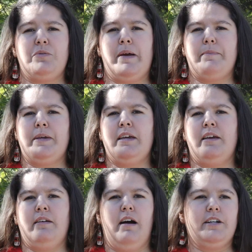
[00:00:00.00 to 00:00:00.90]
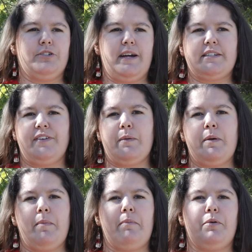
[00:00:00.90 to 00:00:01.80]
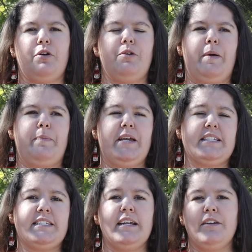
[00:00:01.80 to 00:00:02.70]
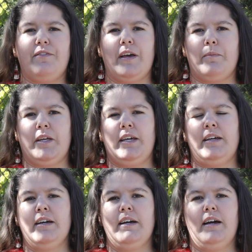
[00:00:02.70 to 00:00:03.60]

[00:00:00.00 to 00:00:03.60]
you might be a direct family member, you might be extended family,